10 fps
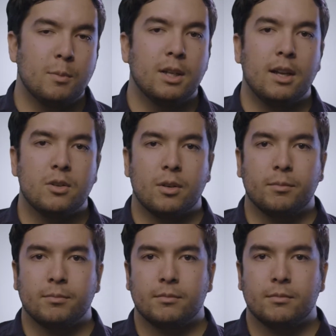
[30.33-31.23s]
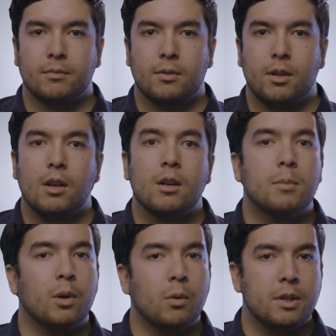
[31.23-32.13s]
nature,
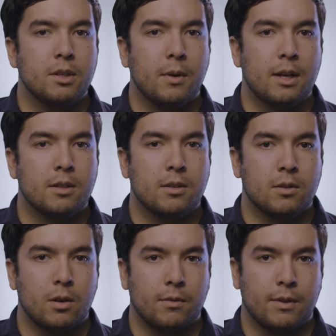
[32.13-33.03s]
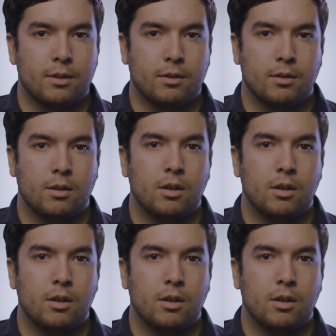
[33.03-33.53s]
but only scratches the surface.